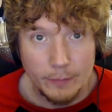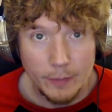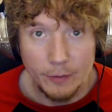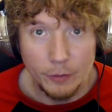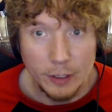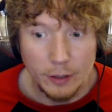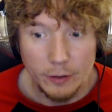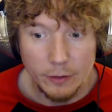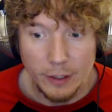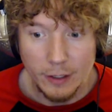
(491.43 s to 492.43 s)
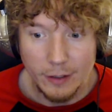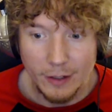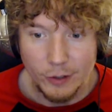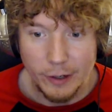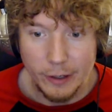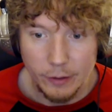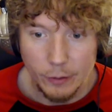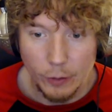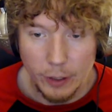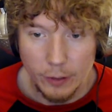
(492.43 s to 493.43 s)
every year they try
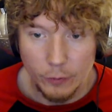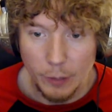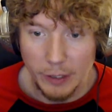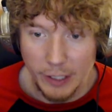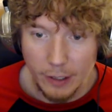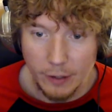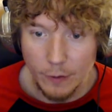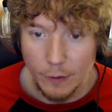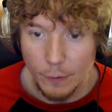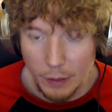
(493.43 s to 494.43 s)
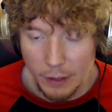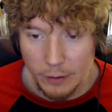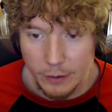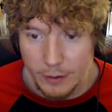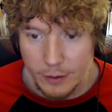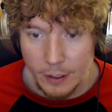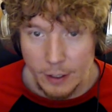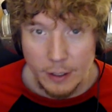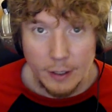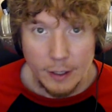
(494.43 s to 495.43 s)
to replicate the appearance
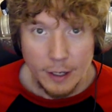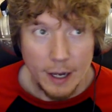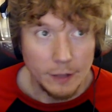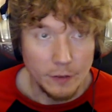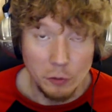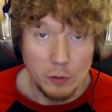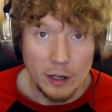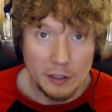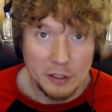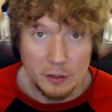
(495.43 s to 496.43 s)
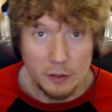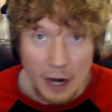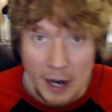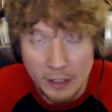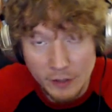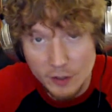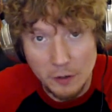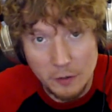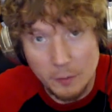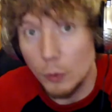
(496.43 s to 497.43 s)
and the roster at a
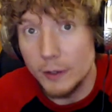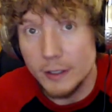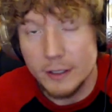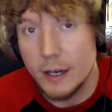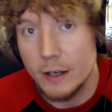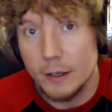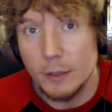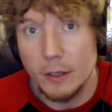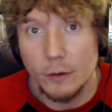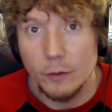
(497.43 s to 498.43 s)
certain point in time.